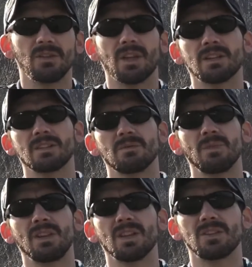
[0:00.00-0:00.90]
that doesn't
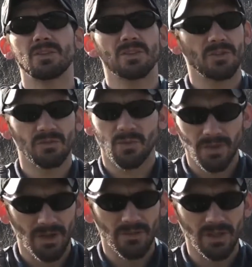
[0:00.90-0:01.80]
mean that your skills
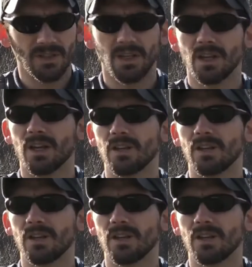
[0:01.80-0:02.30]
won't get rusty.